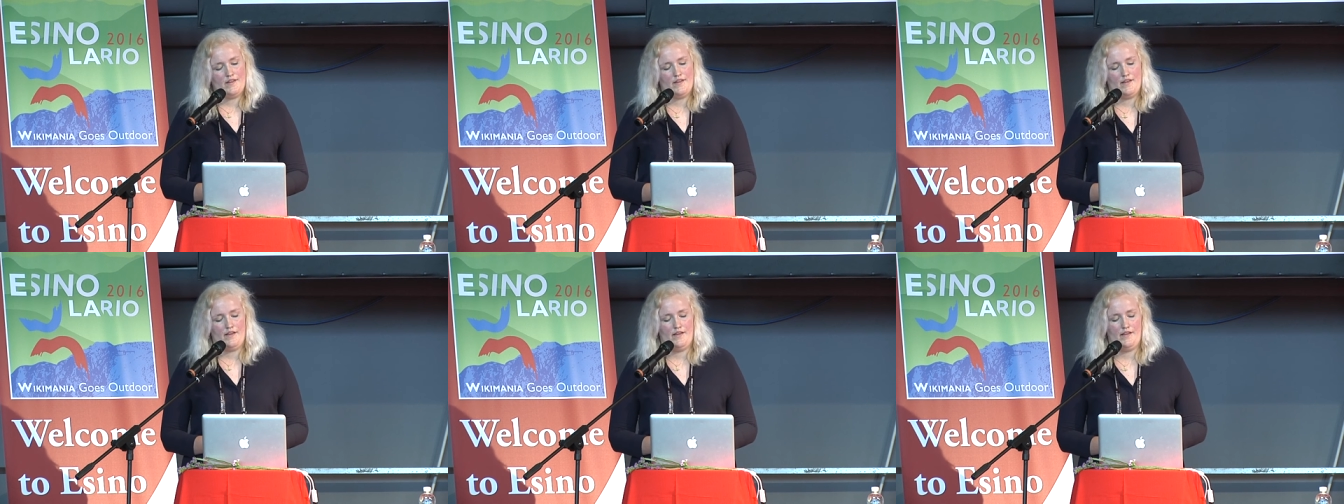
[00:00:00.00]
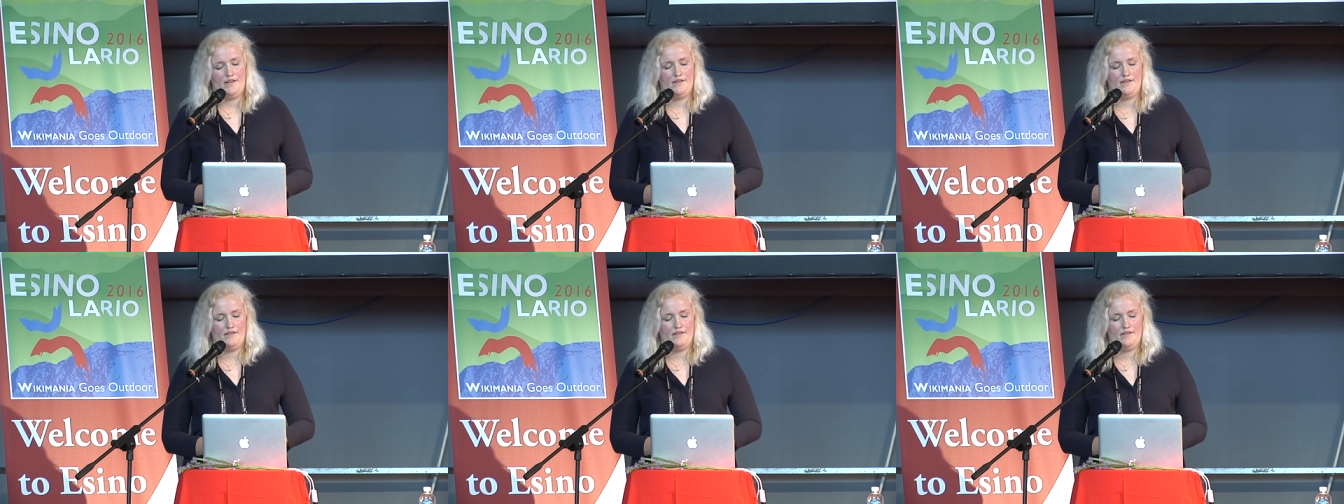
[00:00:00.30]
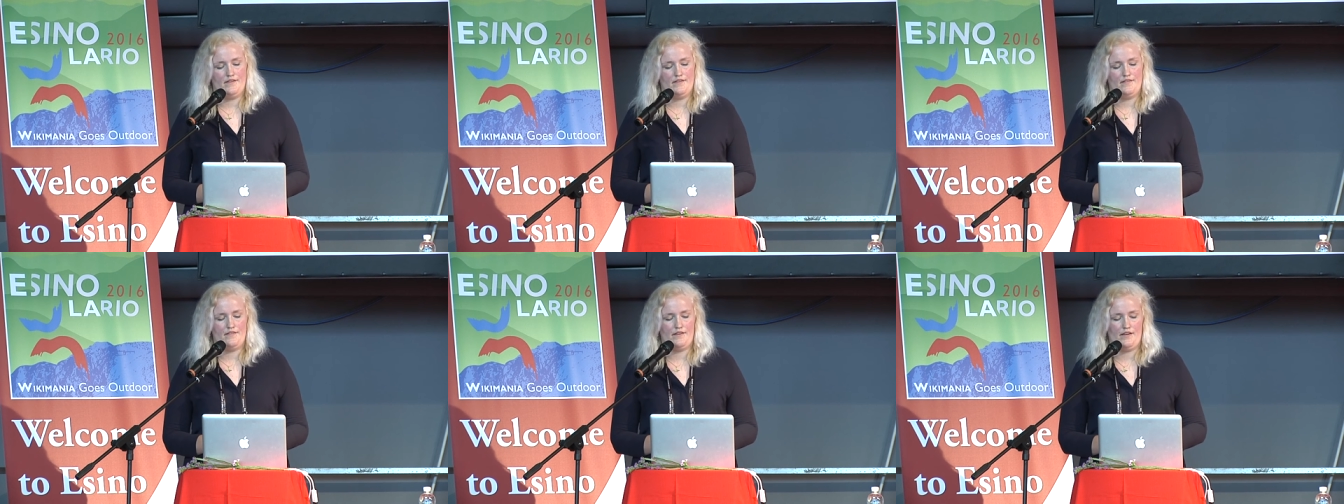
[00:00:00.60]
And
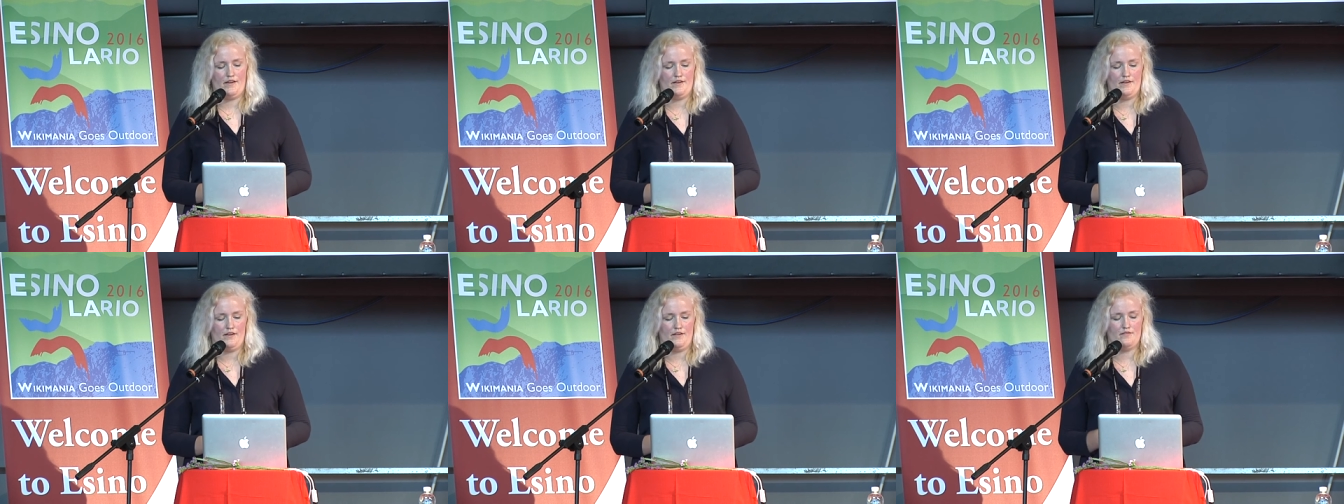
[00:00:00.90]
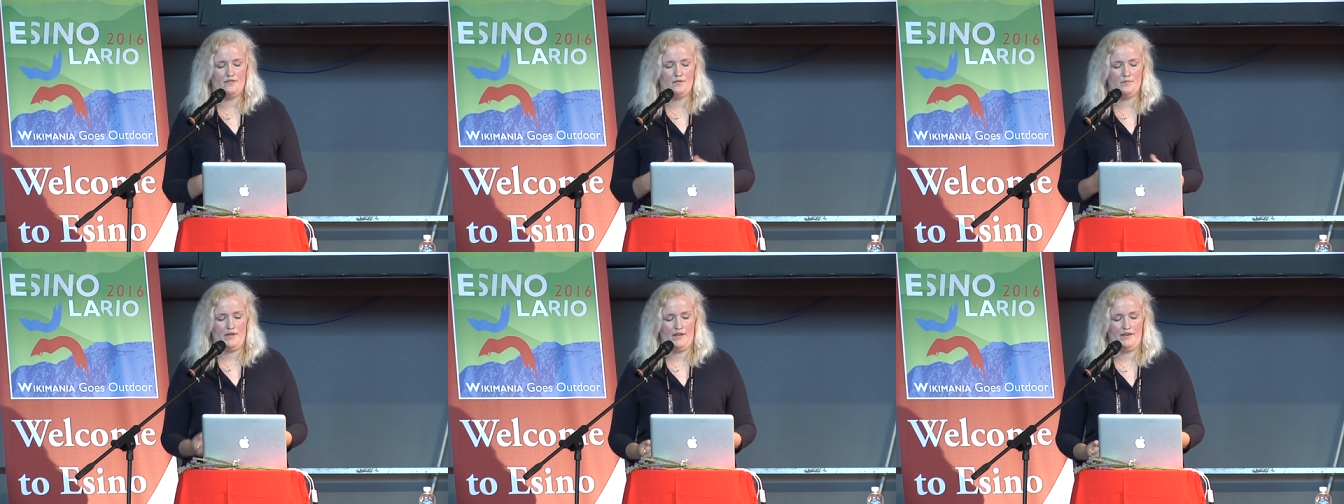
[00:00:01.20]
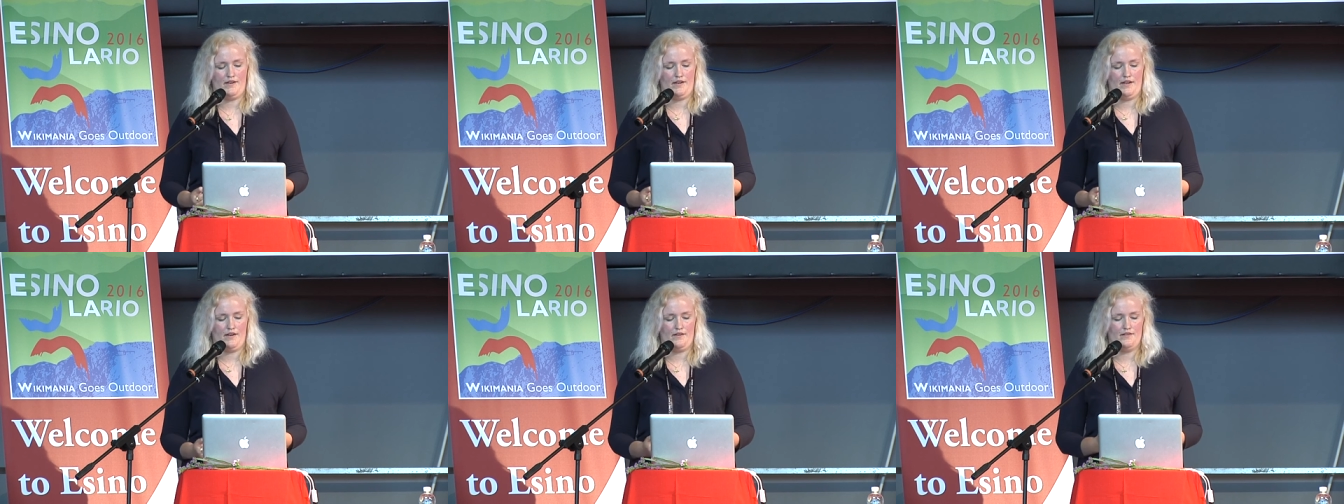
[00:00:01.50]
there are not so
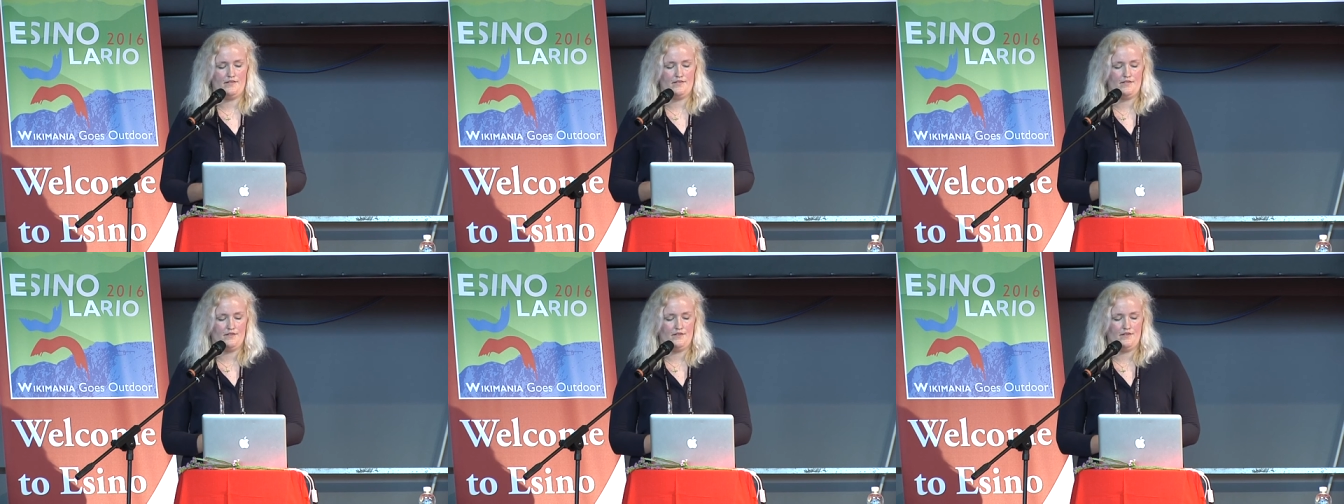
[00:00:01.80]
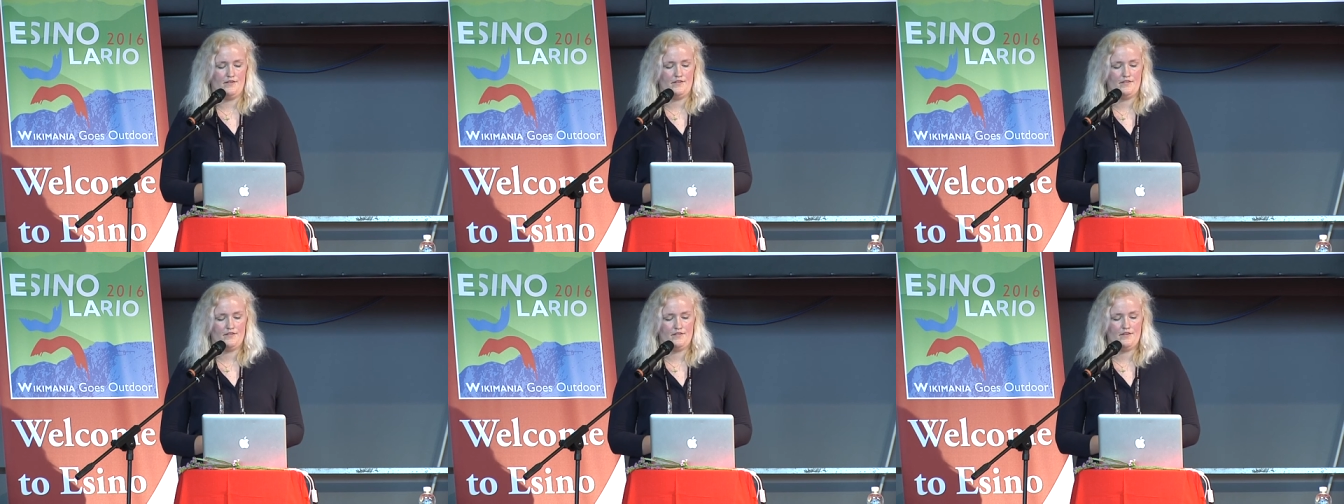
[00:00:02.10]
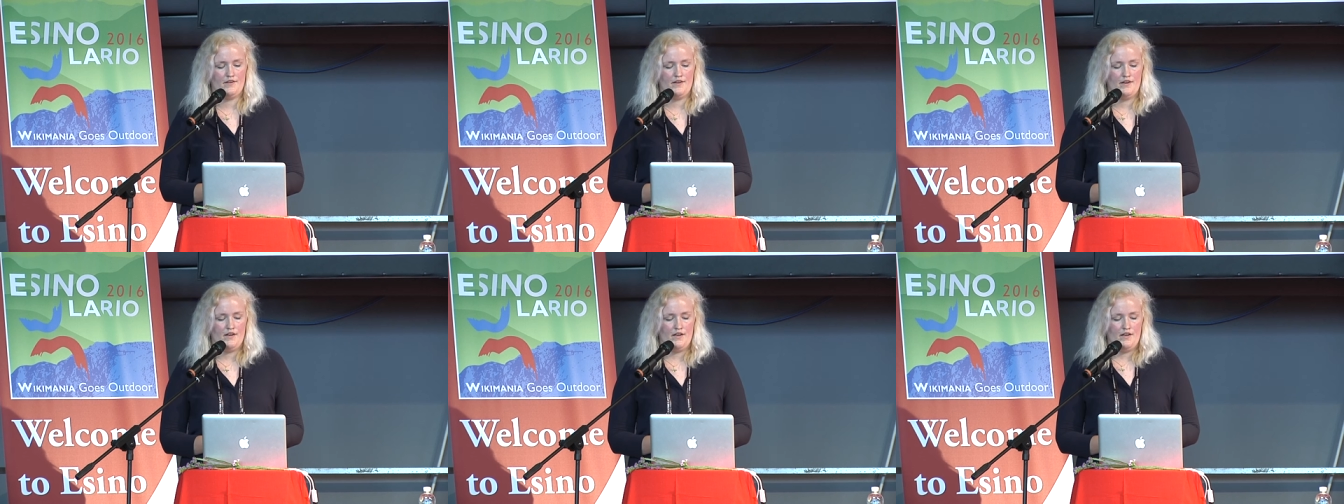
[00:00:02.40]
many editors,